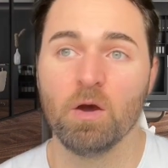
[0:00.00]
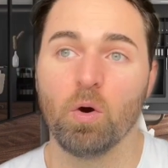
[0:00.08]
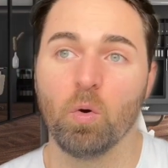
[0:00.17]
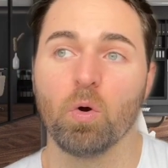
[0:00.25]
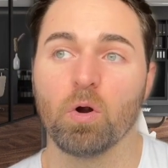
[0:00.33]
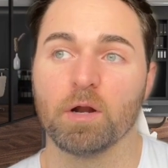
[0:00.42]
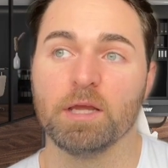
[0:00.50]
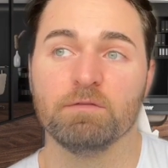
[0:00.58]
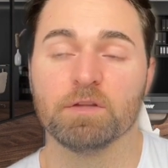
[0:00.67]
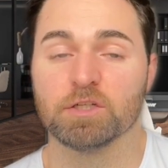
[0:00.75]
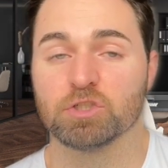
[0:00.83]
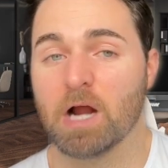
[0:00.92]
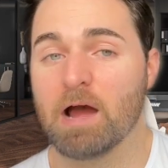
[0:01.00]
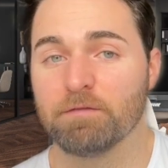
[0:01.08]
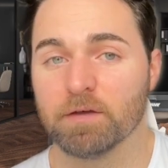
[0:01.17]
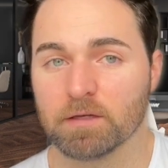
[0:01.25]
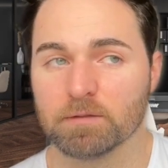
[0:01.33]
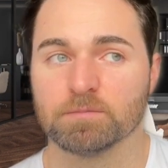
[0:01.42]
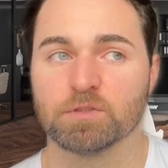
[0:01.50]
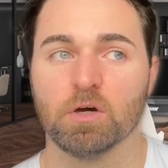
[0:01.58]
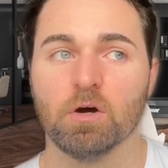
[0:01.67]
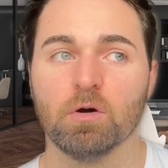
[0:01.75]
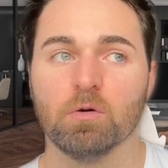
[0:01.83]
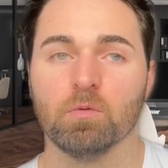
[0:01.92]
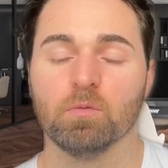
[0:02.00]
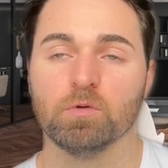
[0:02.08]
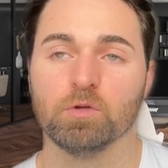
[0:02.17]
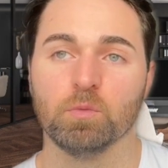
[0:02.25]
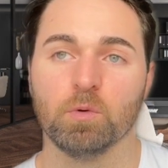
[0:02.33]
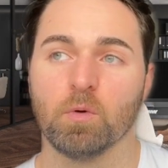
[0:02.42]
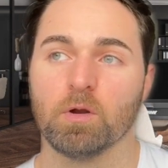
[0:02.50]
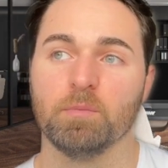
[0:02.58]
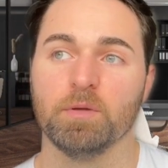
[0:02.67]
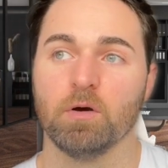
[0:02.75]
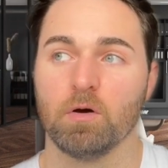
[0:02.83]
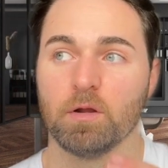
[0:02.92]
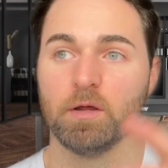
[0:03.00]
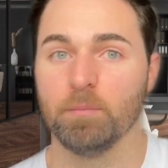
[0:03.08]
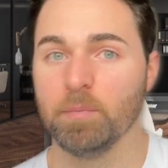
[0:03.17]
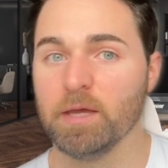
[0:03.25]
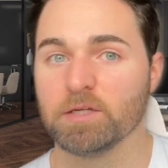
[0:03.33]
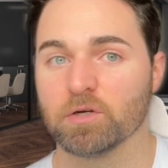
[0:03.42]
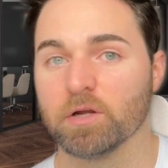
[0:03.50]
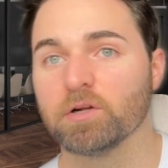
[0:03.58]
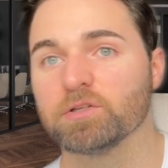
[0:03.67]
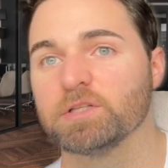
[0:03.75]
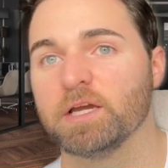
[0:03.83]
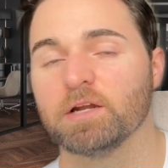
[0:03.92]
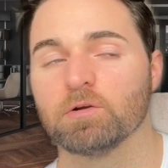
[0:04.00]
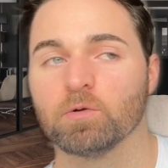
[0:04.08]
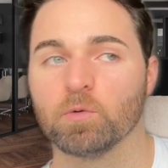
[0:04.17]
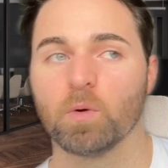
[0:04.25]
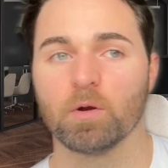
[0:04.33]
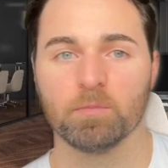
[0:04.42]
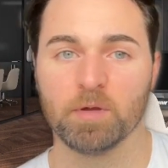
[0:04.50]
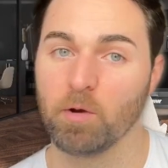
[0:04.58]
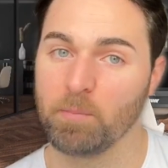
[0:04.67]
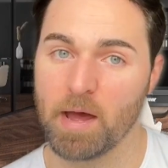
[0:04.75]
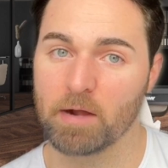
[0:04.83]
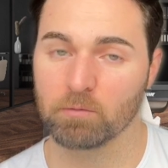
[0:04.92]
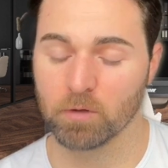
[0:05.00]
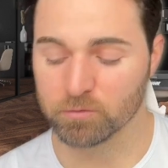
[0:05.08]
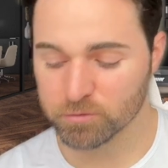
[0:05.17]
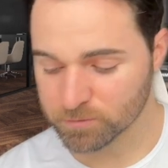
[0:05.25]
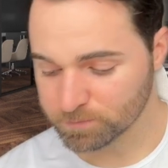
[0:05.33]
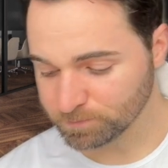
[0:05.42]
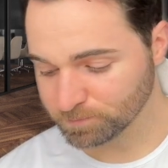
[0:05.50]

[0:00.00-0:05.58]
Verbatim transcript: or even the traffic. So, do we want to be on a major interstate, or do we want to be on back roads?